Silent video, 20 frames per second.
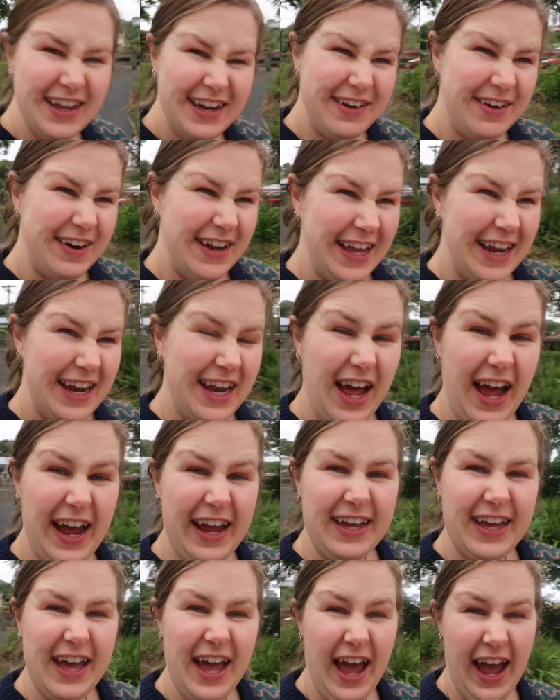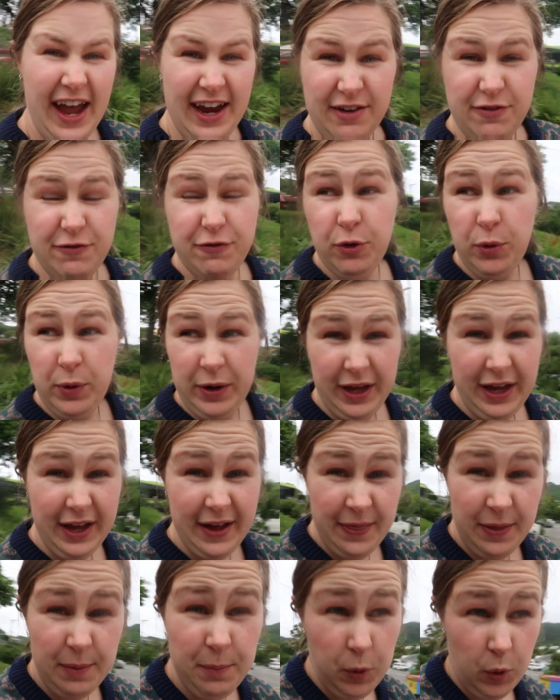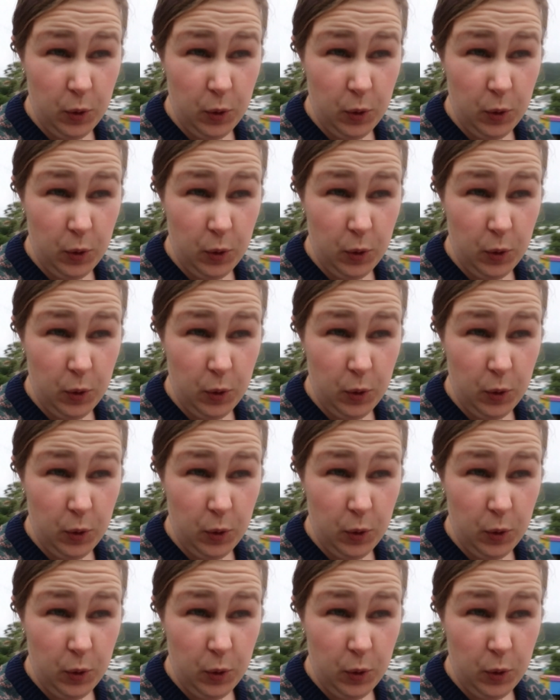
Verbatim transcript: literally like 8.40 in the